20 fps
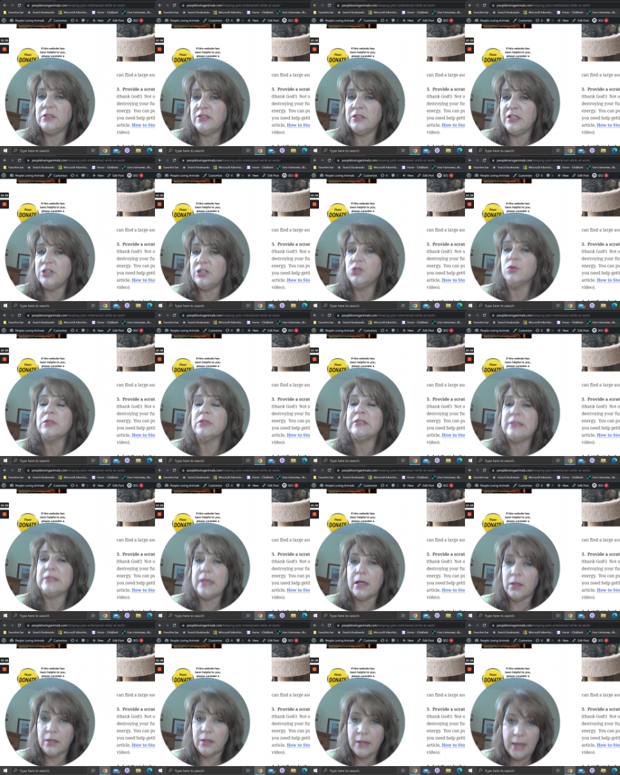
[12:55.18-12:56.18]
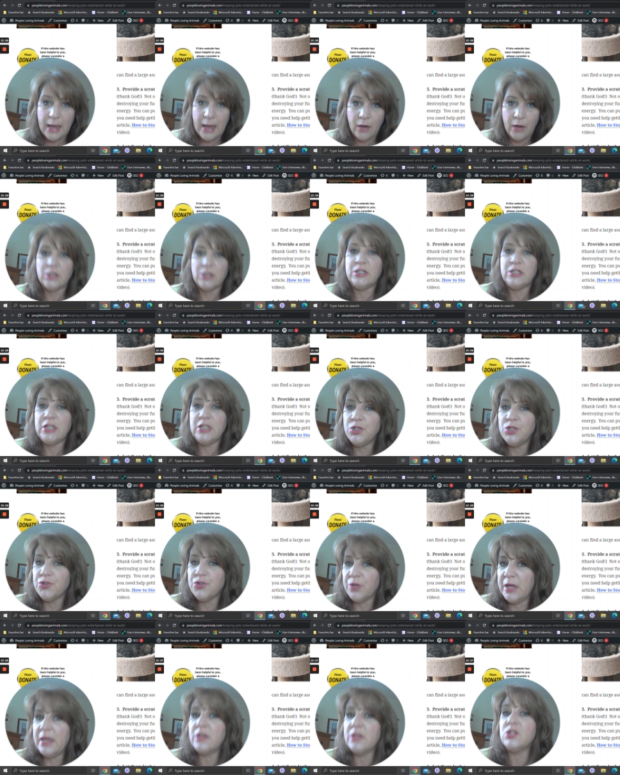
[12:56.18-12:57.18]
teach you exactly how to teach
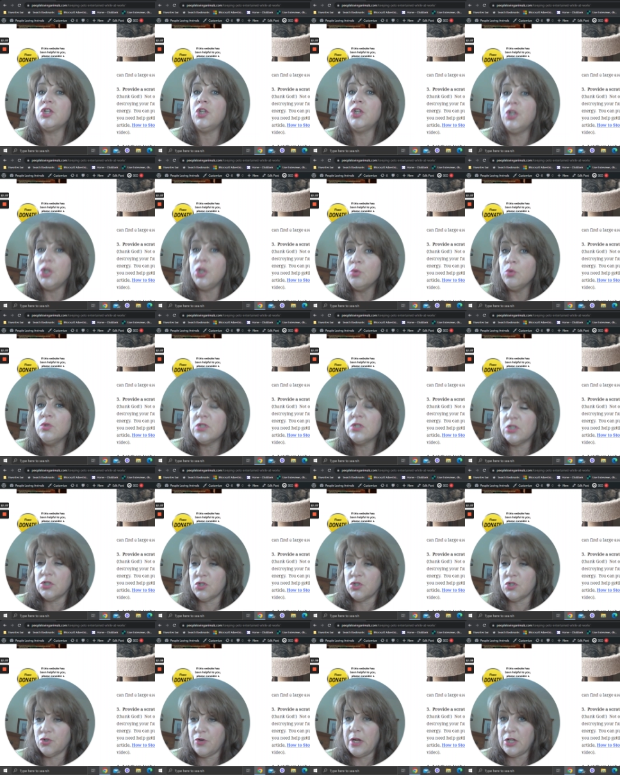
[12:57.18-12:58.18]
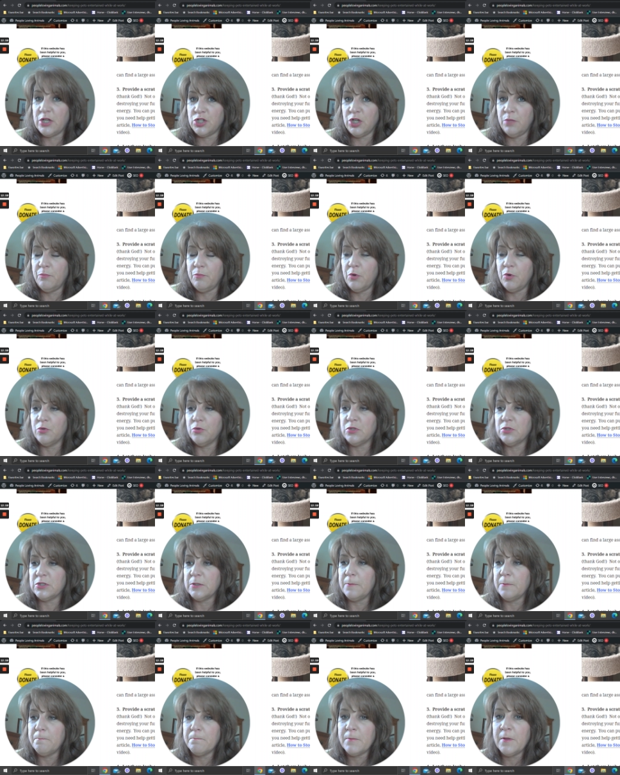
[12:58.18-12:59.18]
your cat to use the scratching post.